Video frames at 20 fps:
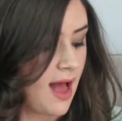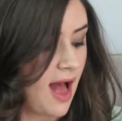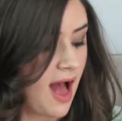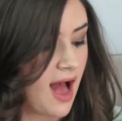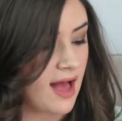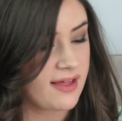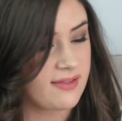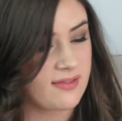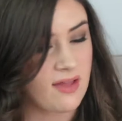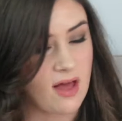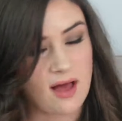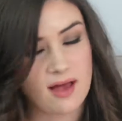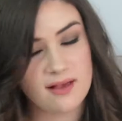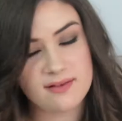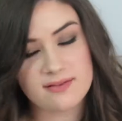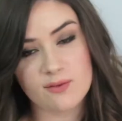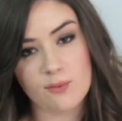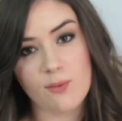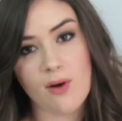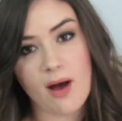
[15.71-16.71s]
I
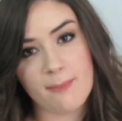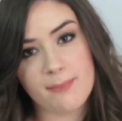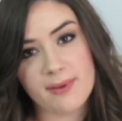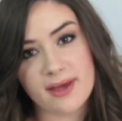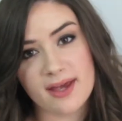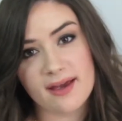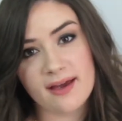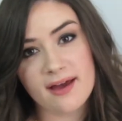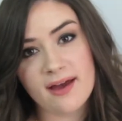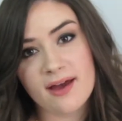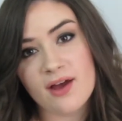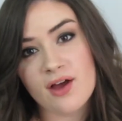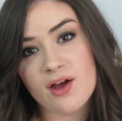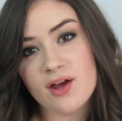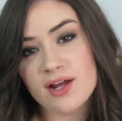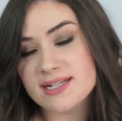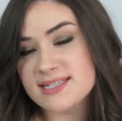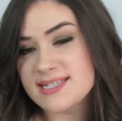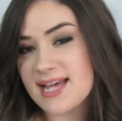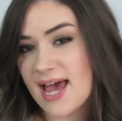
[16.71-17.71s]
lost a whopping
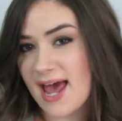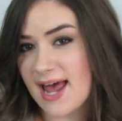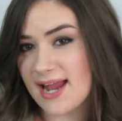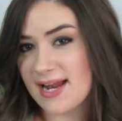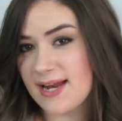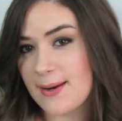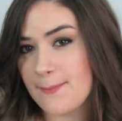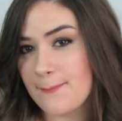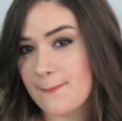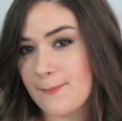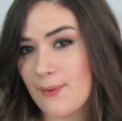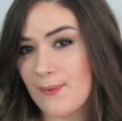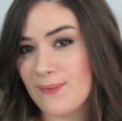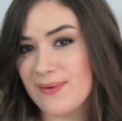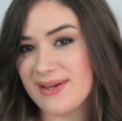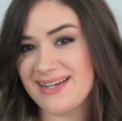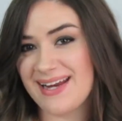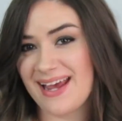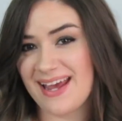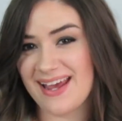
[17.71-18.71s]

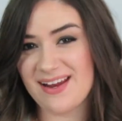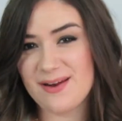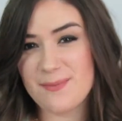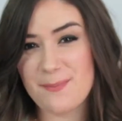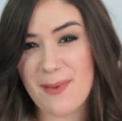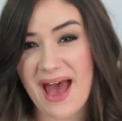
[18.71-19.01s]
10.8